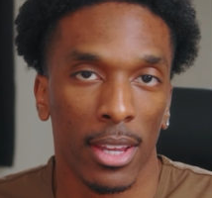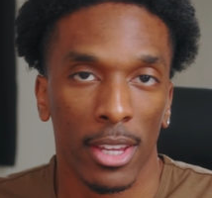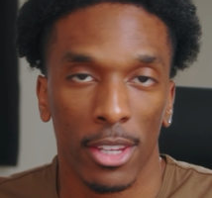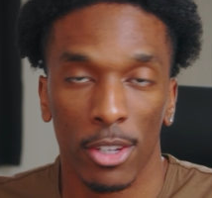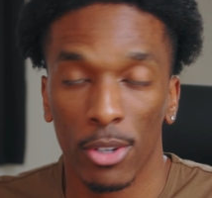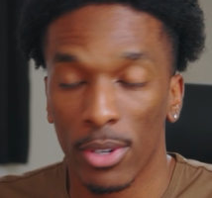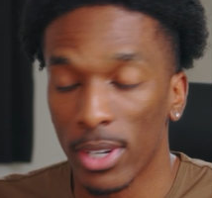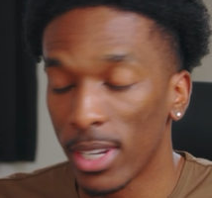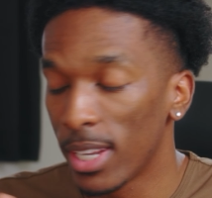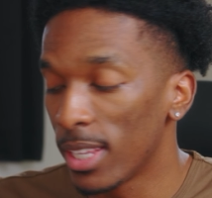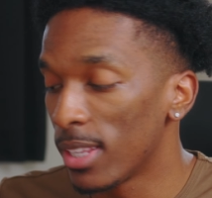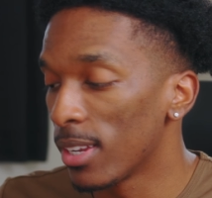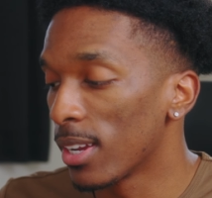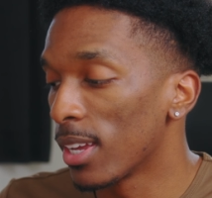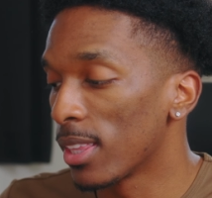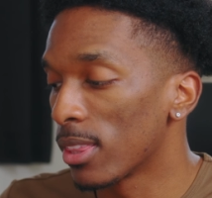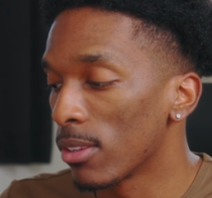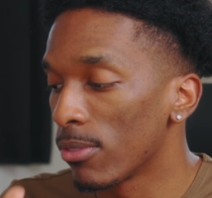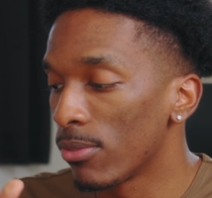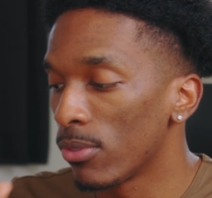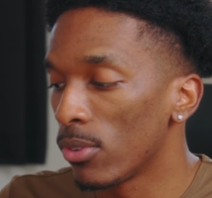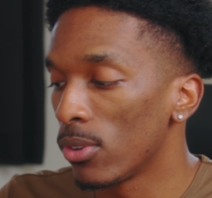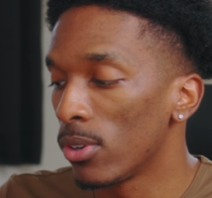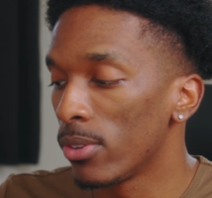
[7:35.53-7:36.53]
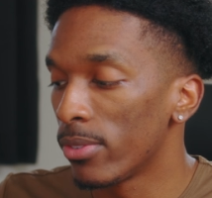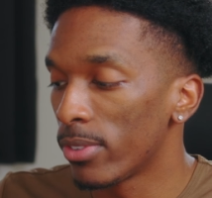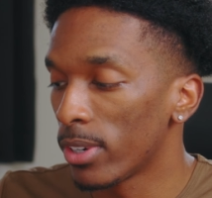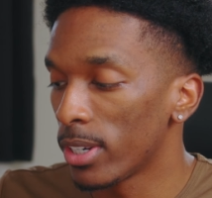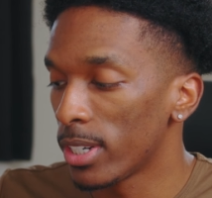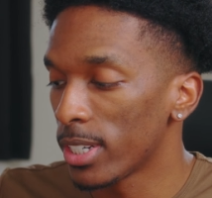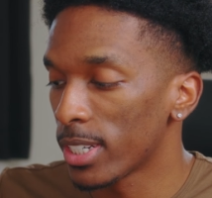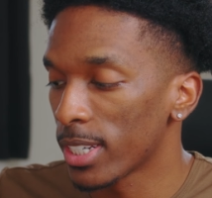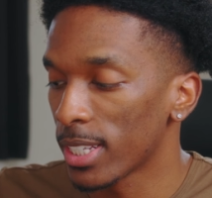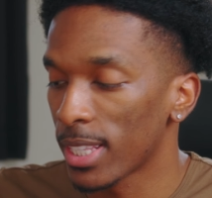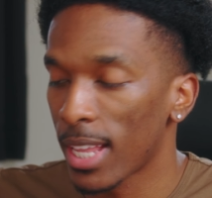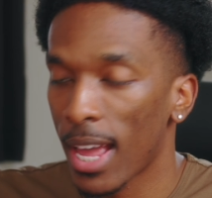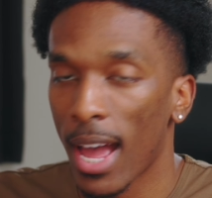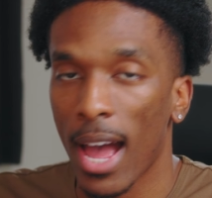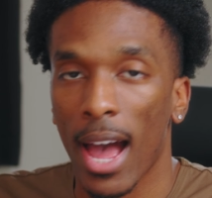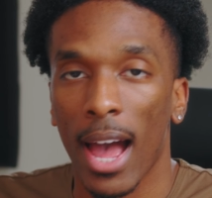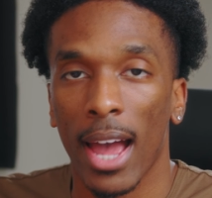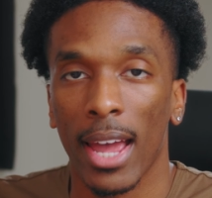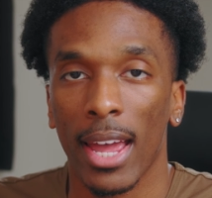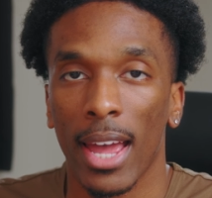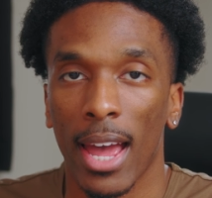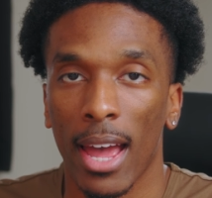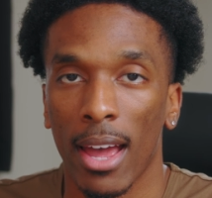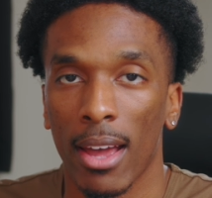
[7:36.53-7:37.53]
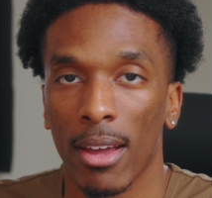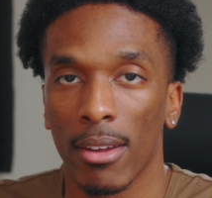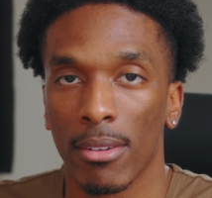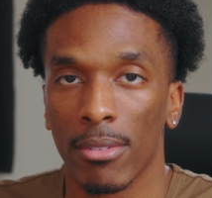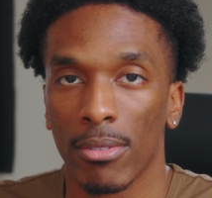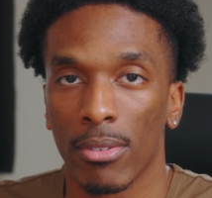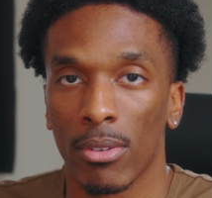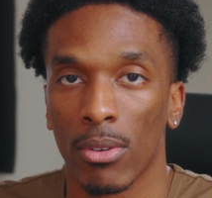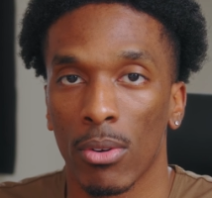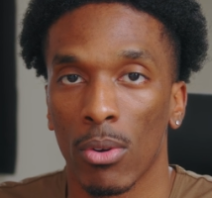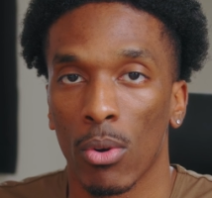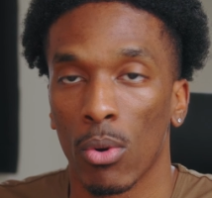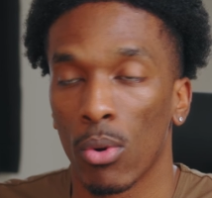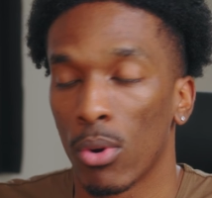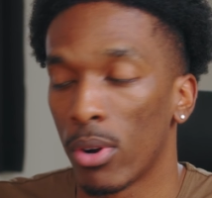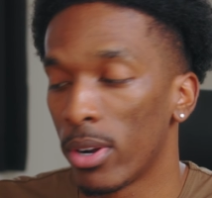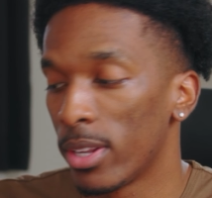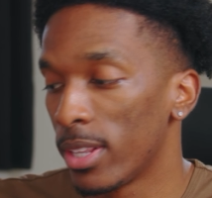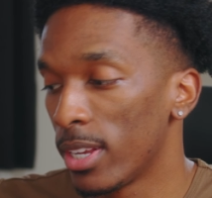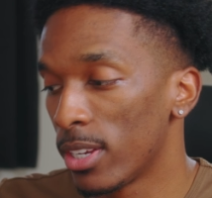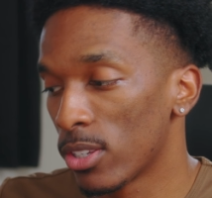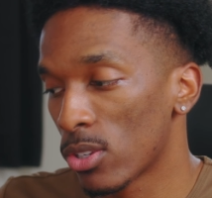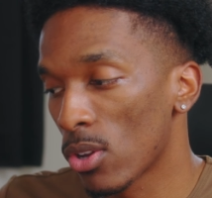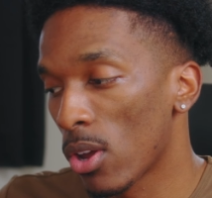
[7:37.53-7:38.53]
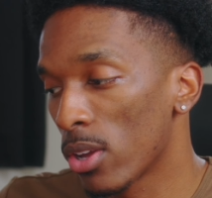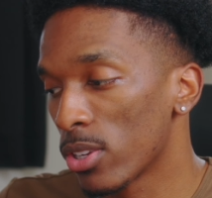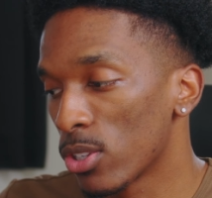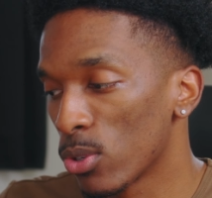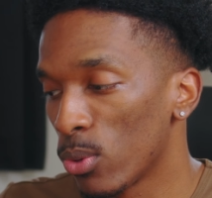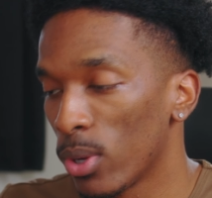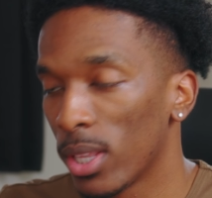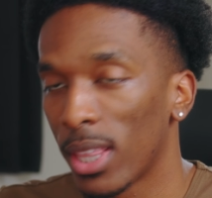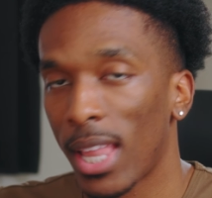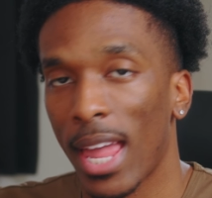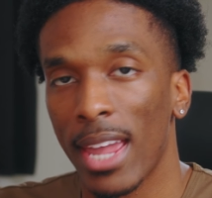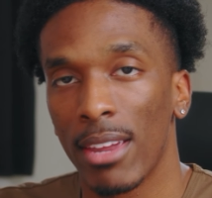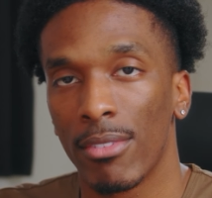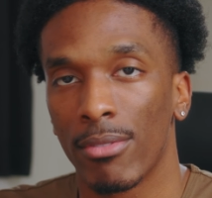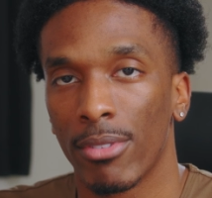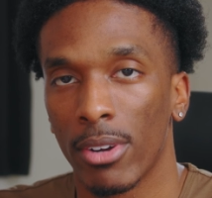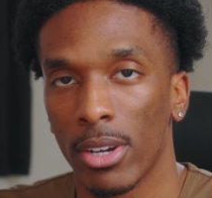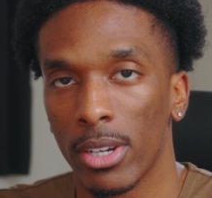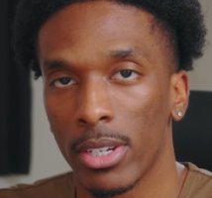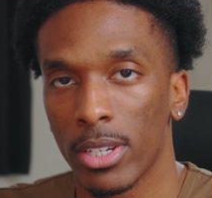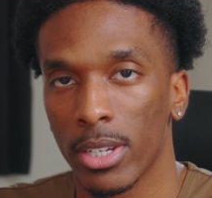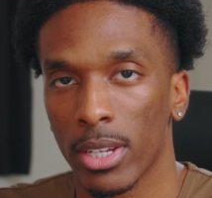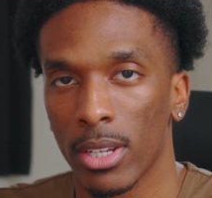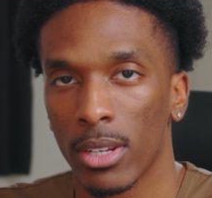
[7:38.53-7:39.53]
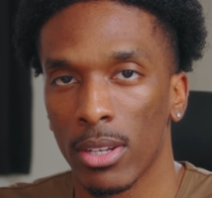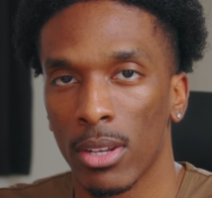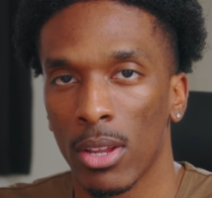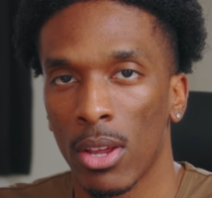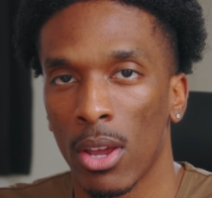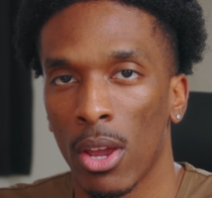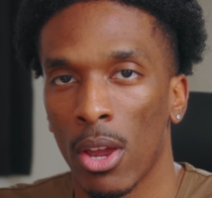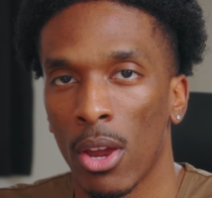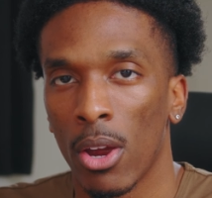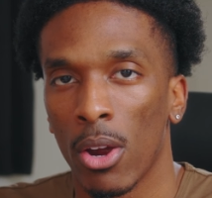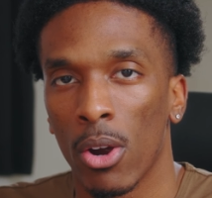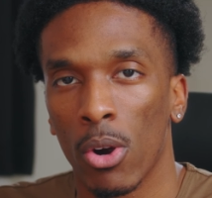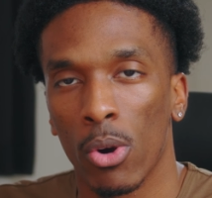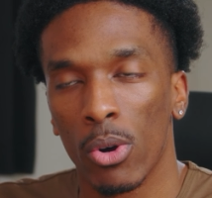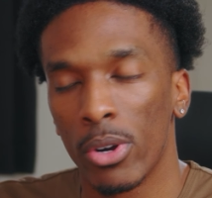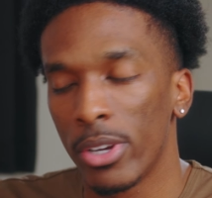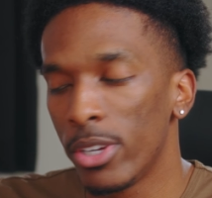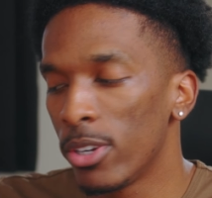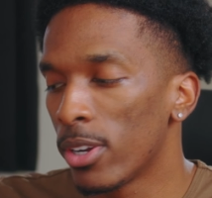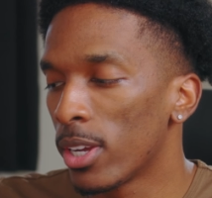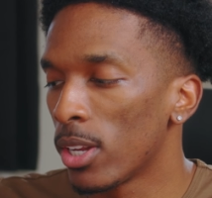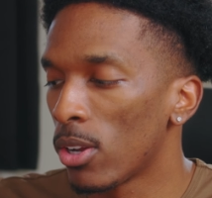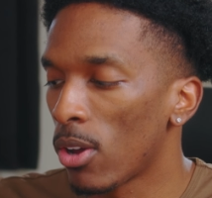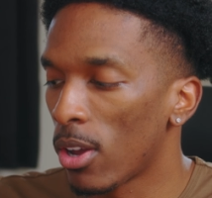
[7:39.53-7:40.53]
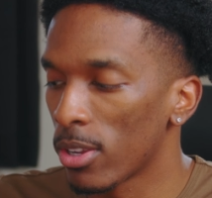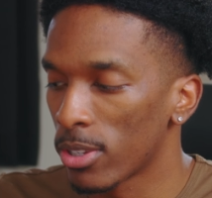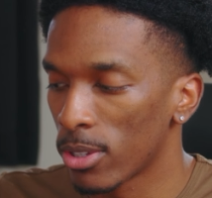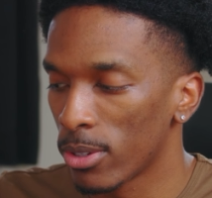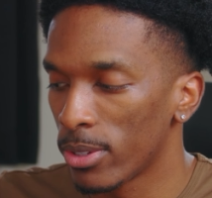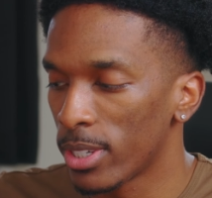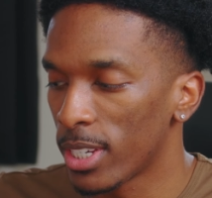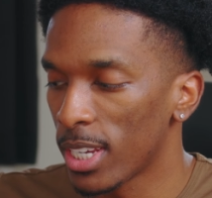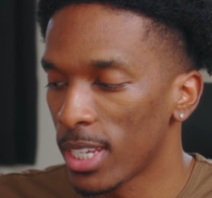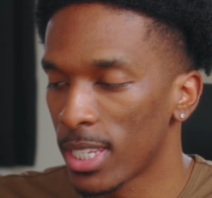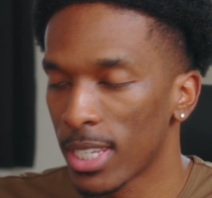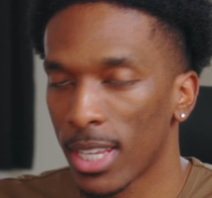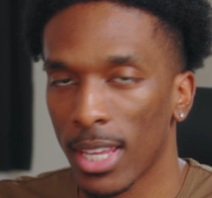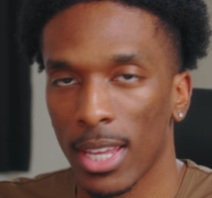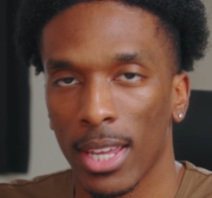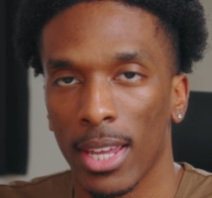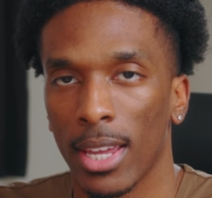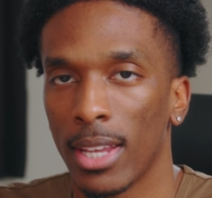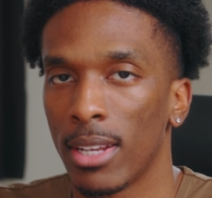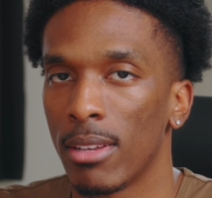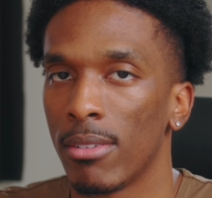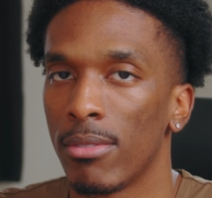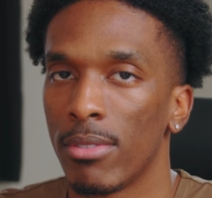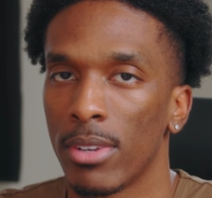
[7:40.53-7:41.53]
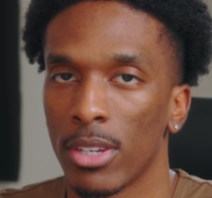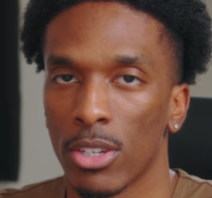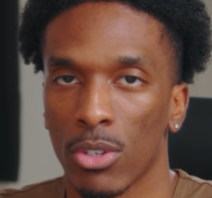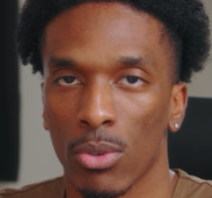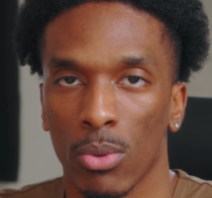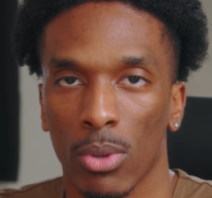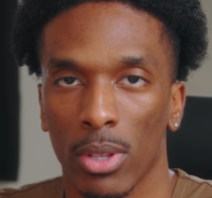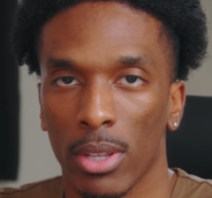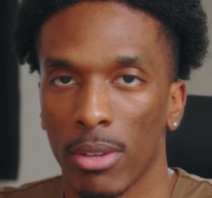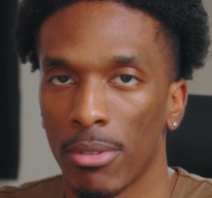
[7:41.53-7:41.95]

You can either get the full version that I have, or there's also a light version, or you can also just get individual